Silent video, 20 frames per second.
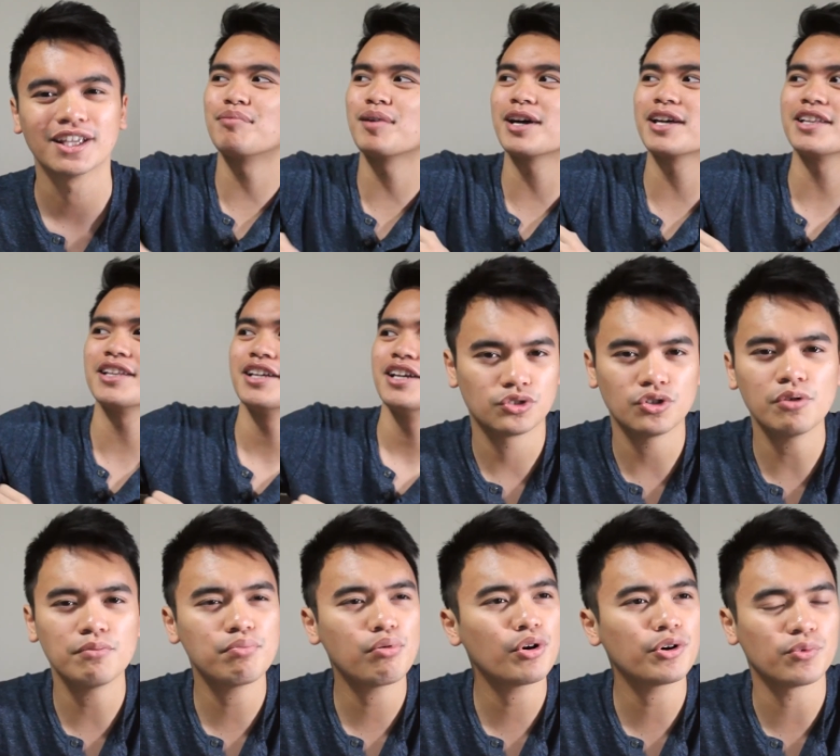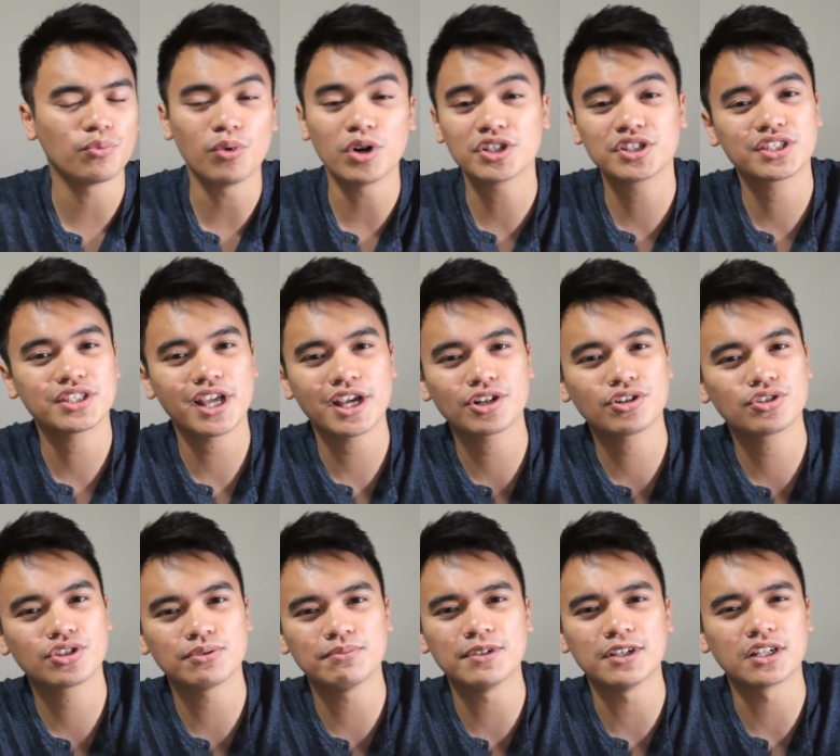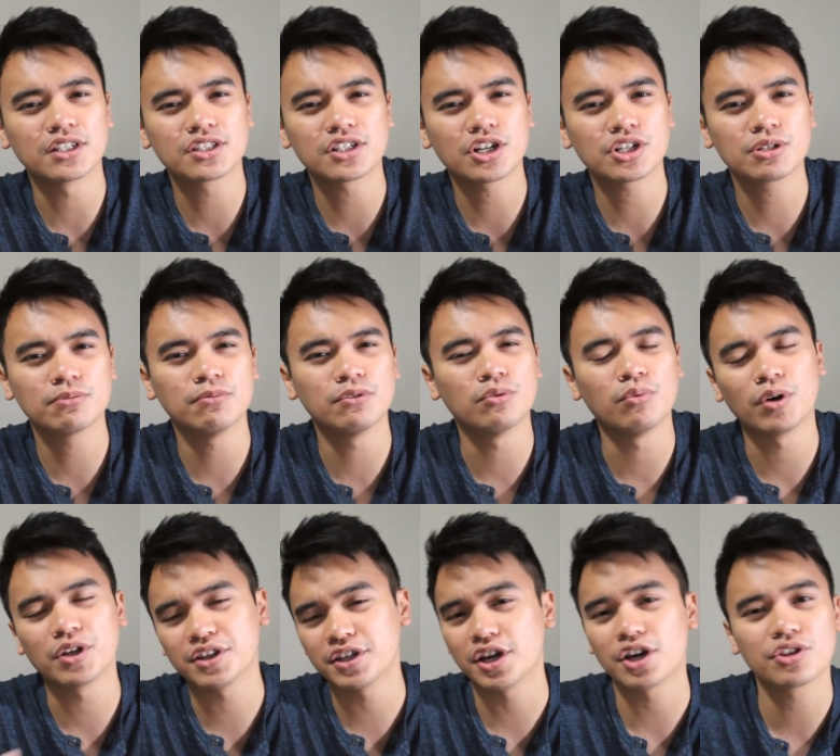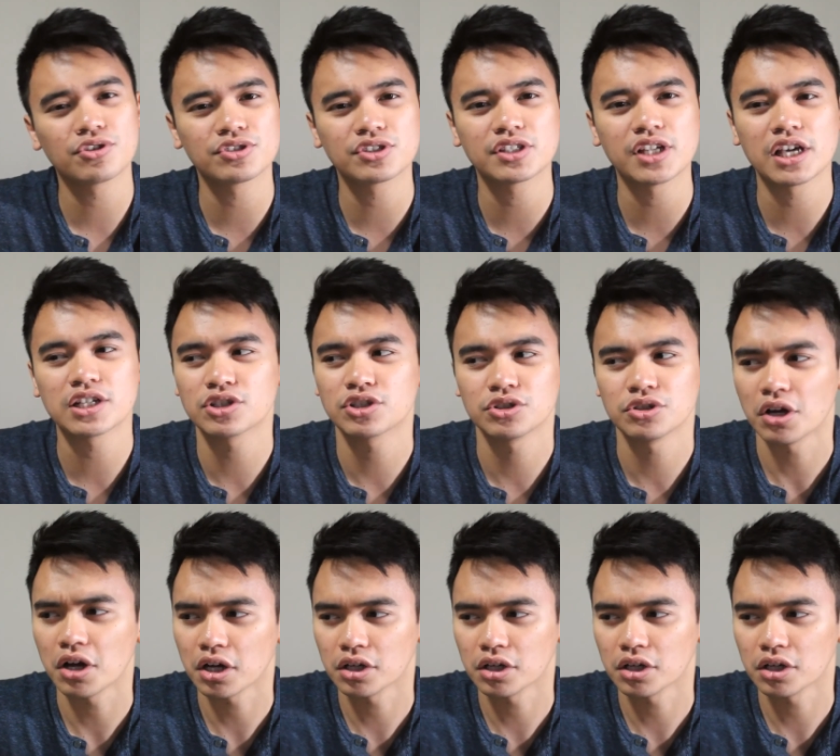but don't point one standard to be untouchable while the other standard,